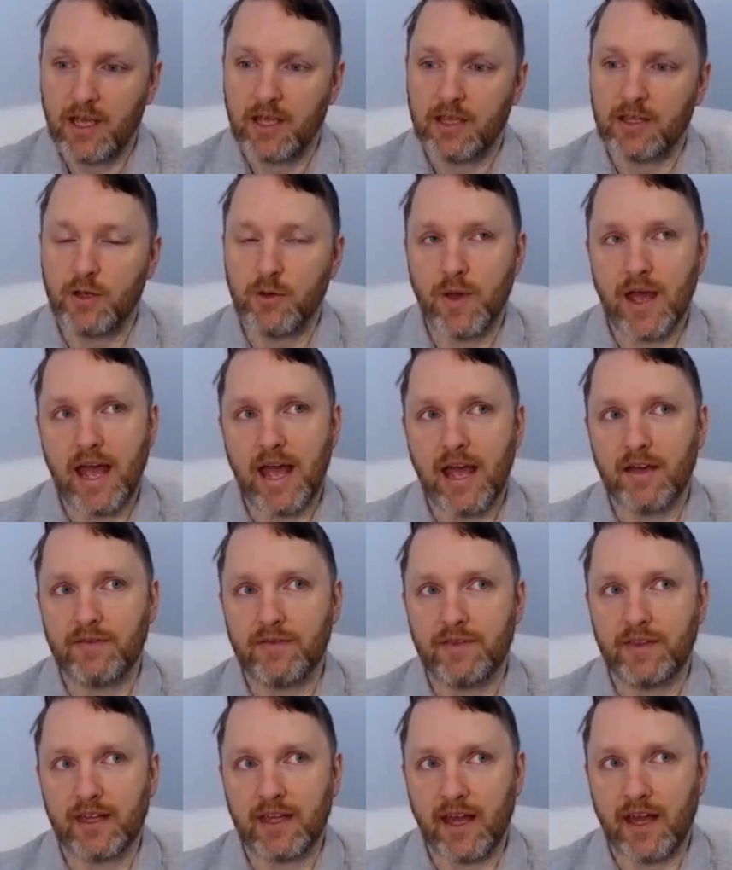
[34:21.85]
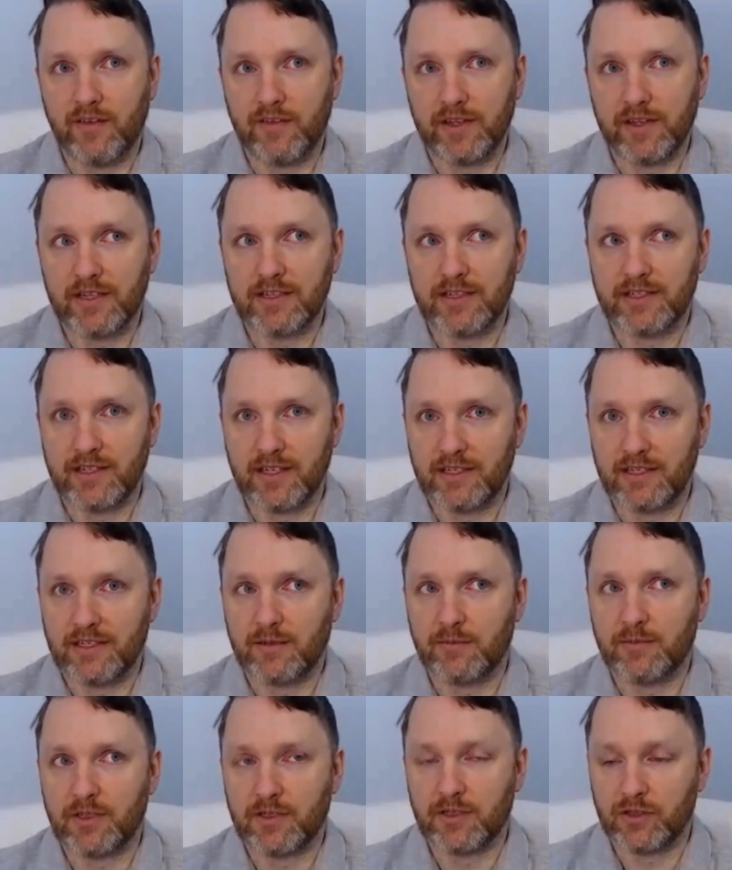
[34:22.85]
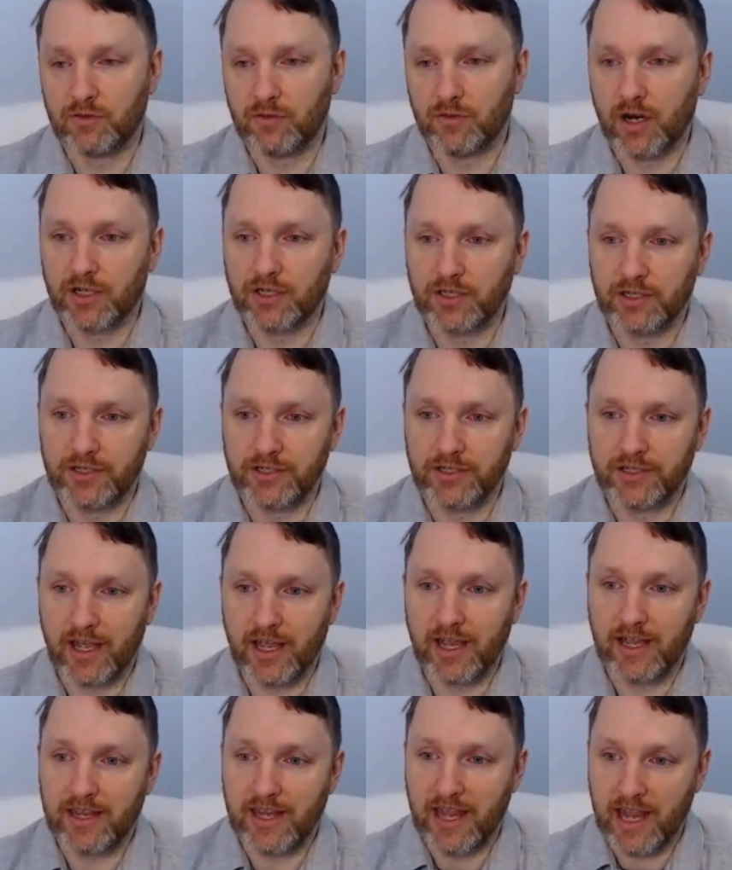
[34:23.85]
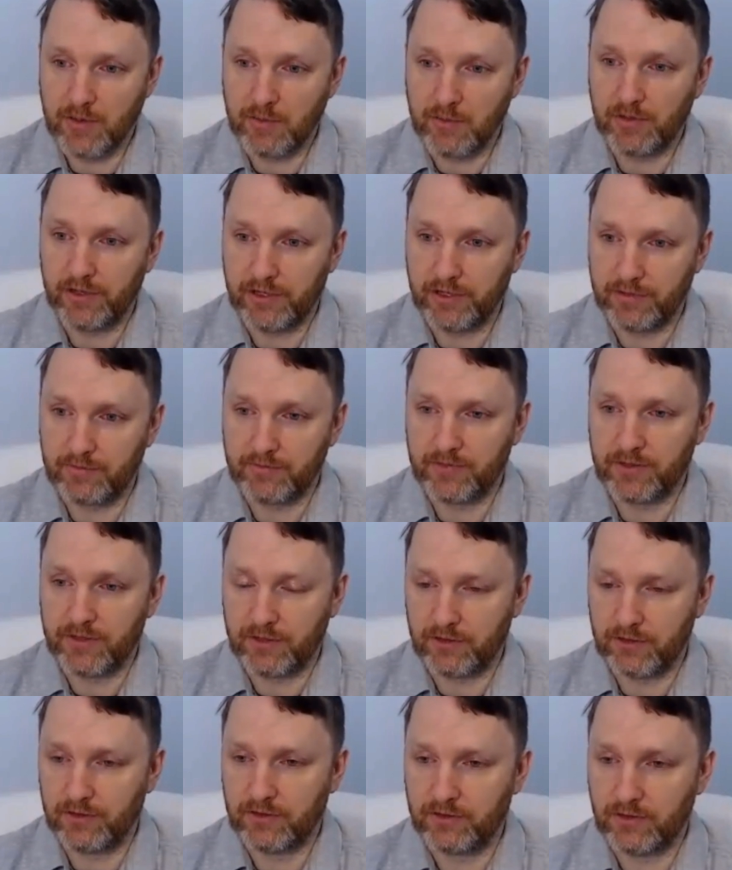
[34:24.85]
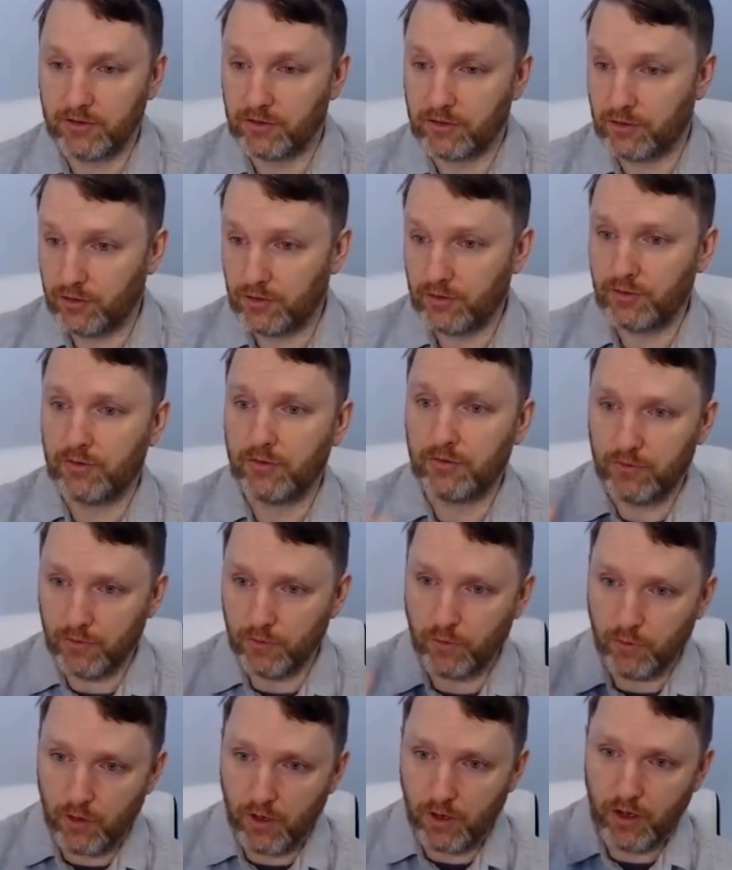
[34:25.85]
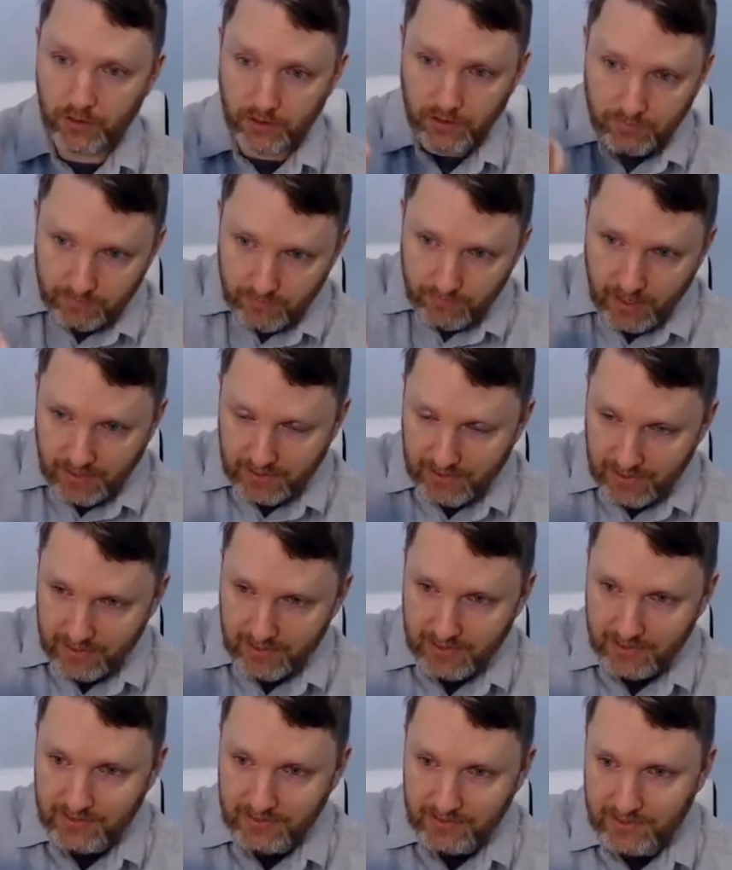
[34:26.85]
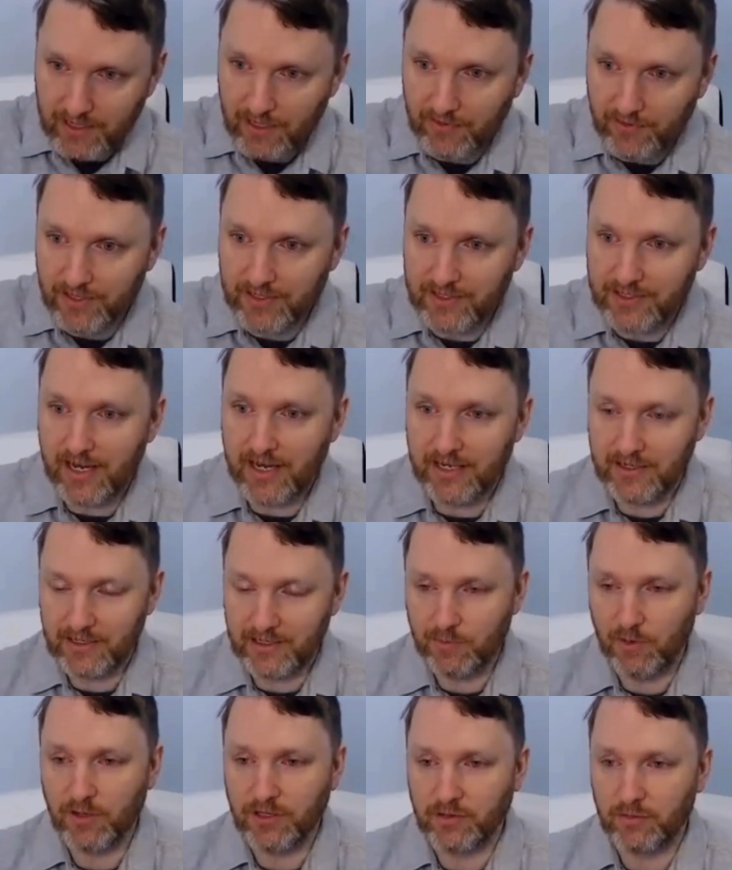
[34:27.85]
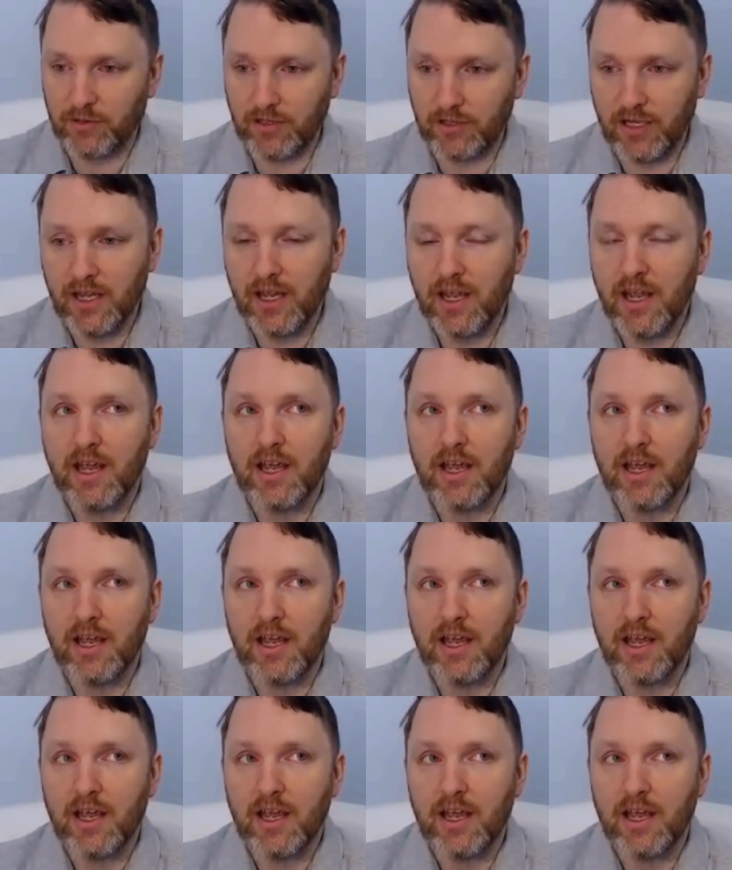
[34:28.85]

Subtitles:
you have the governance systems and structures that enable them to do the work as self-contained as possible,